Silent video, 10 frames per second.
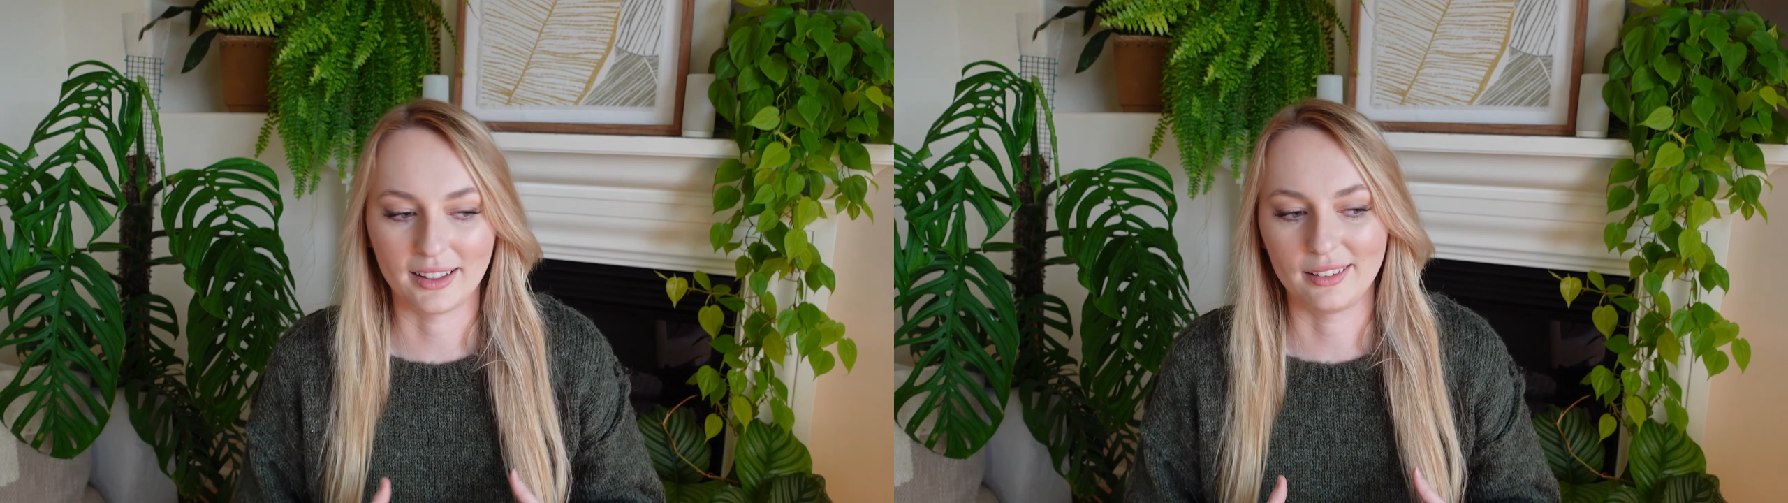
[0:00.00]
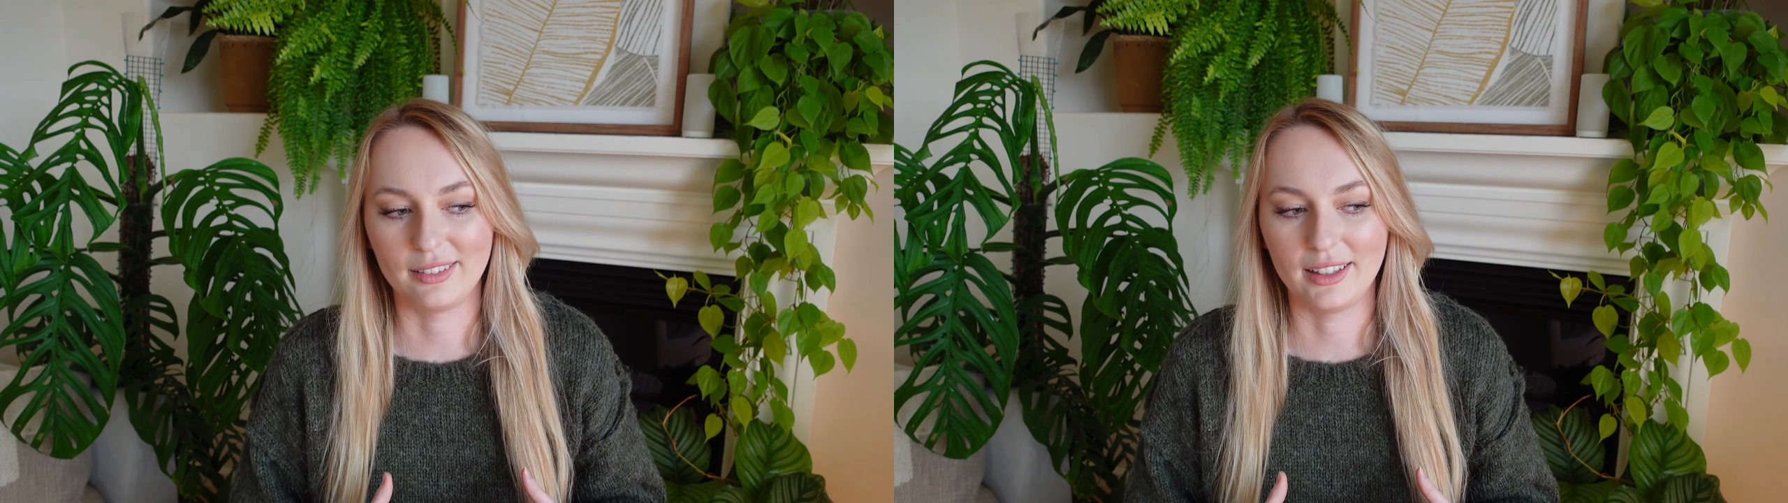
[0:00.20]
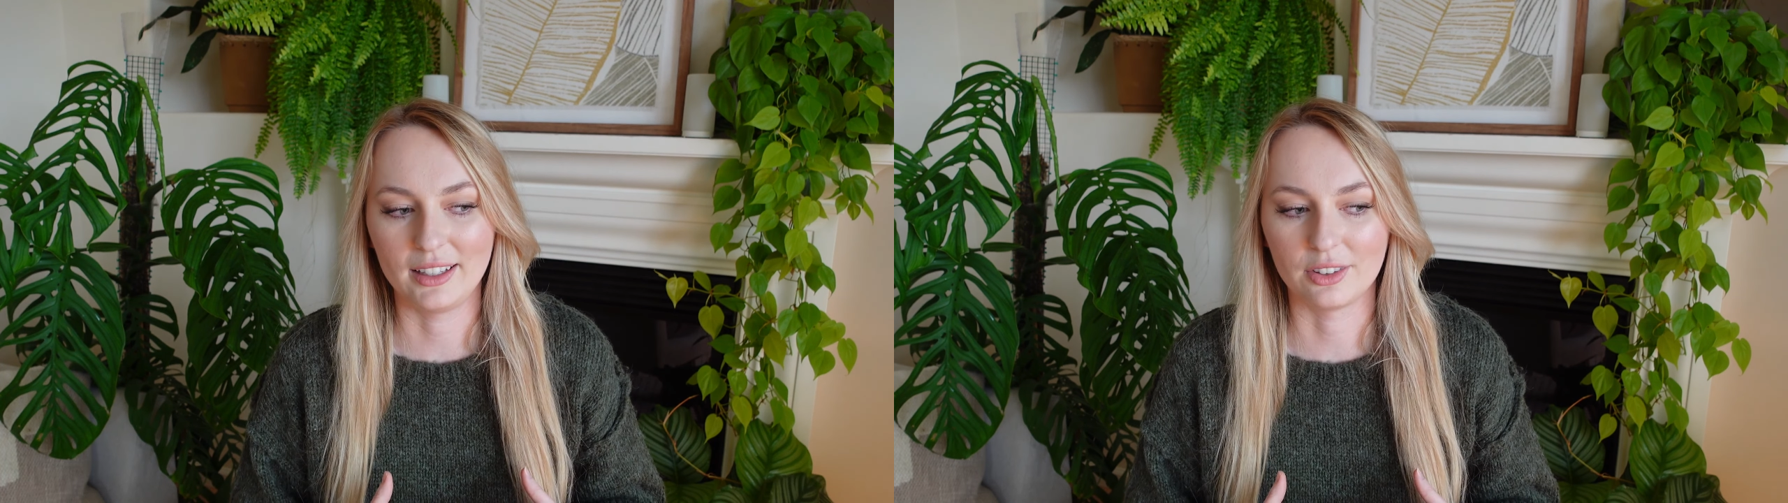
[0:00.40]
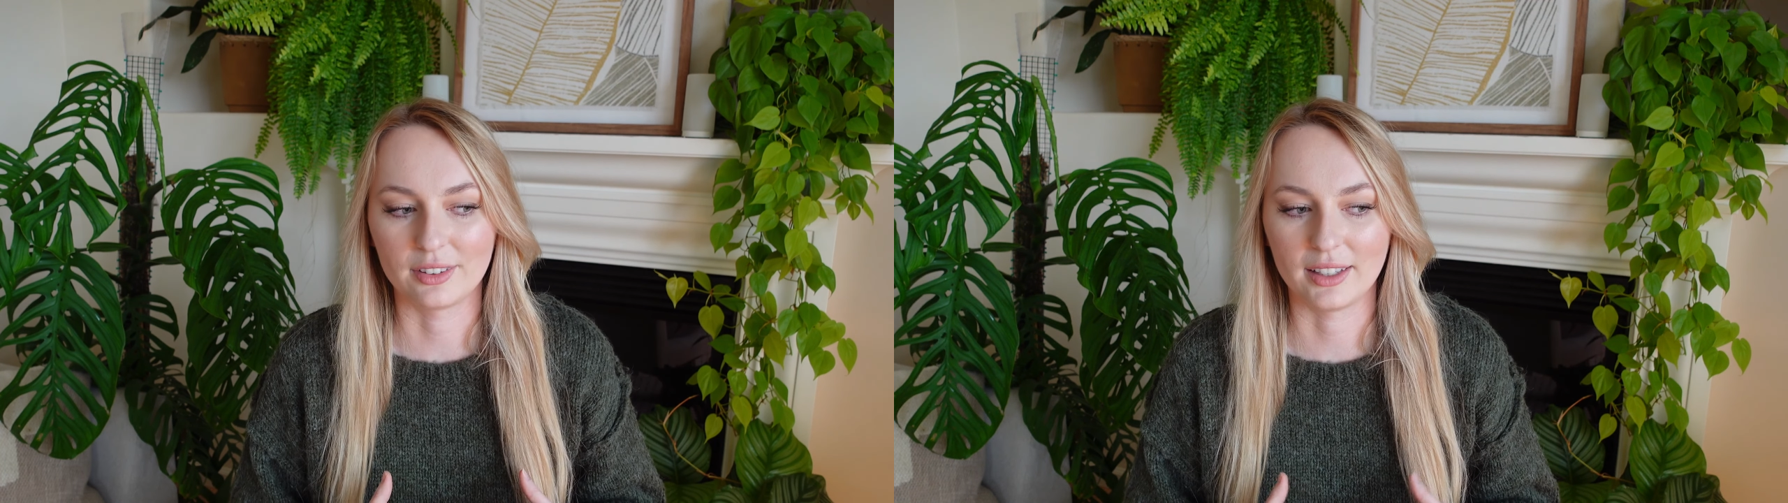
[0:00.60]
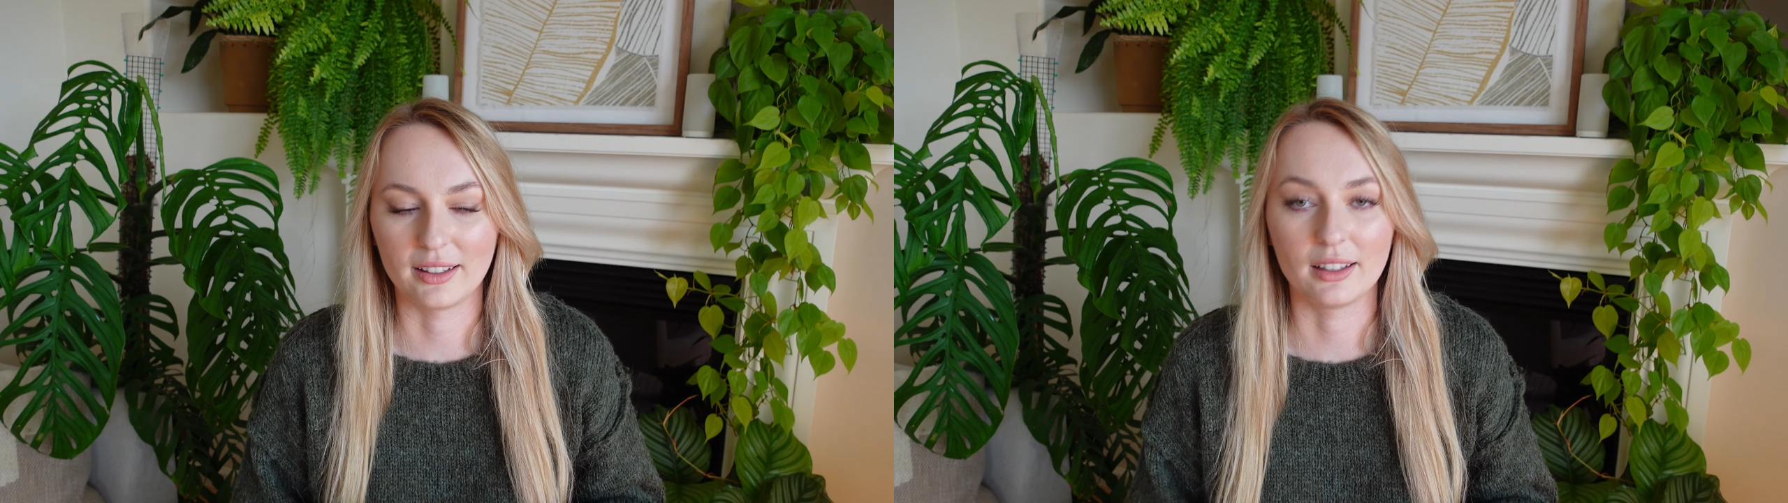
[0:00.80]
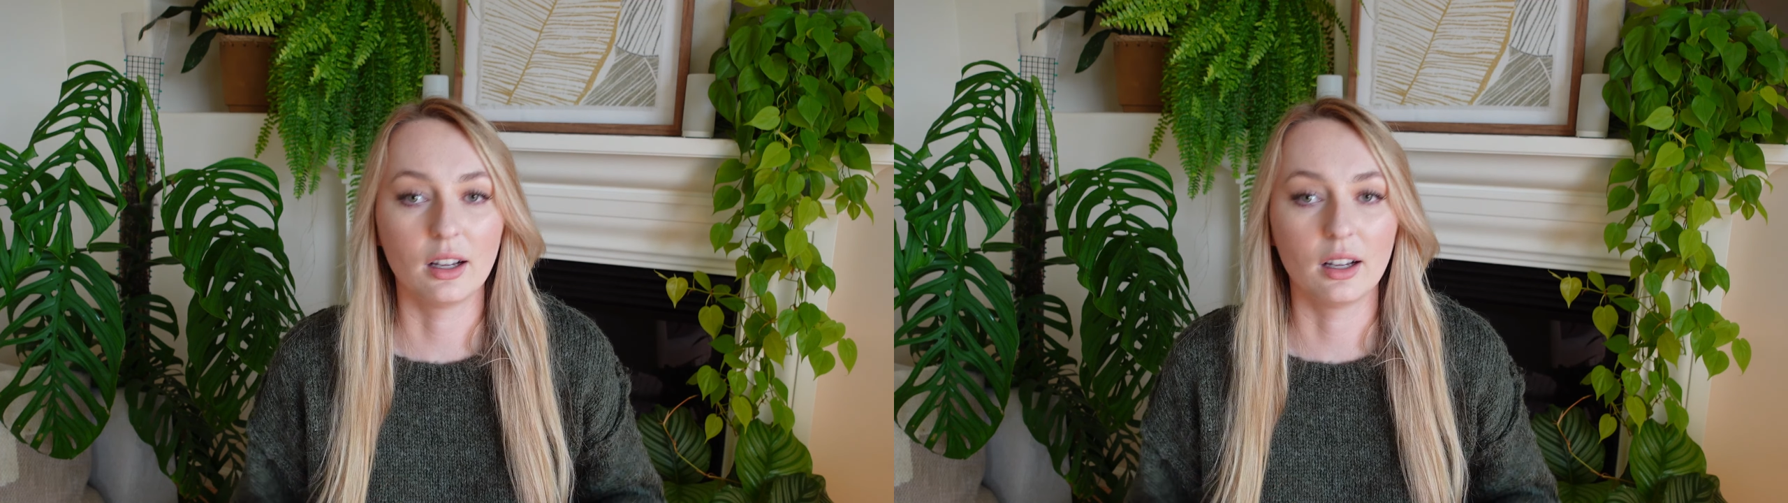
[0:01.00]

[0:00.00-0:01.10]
then they just say like,